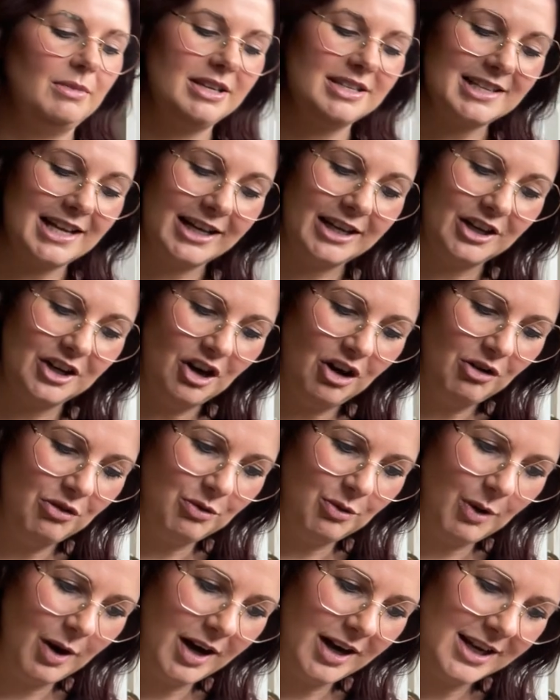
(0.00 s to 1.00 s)
it's like an
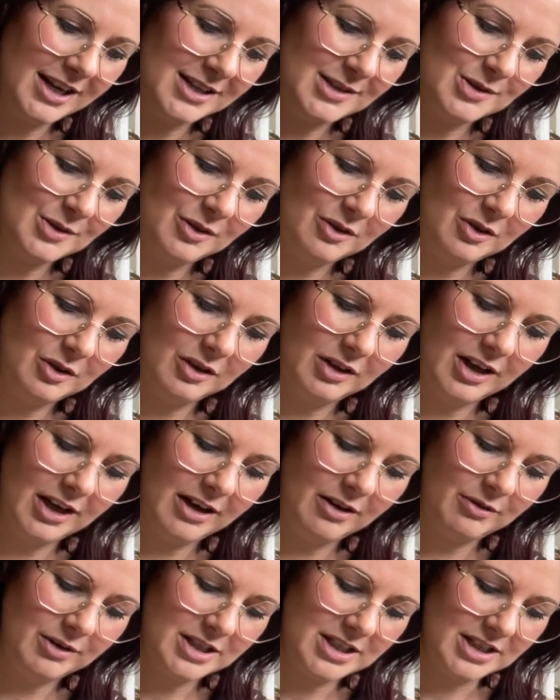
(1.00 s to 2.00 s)
off-white sort of
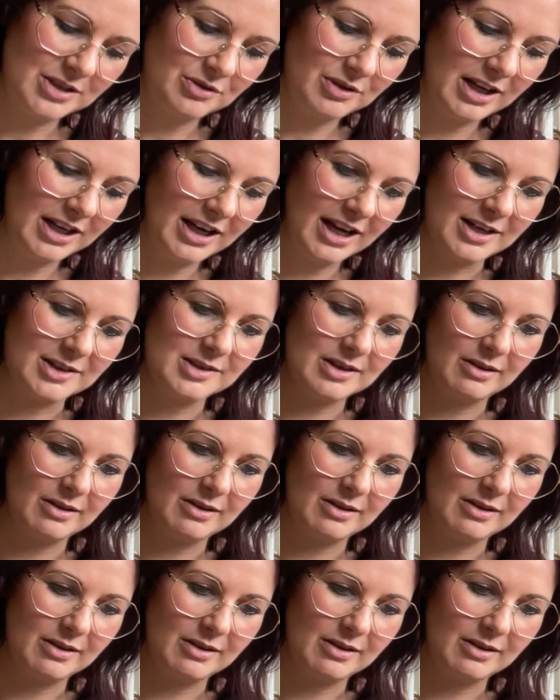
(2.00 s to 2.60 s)
colour, which is really nice.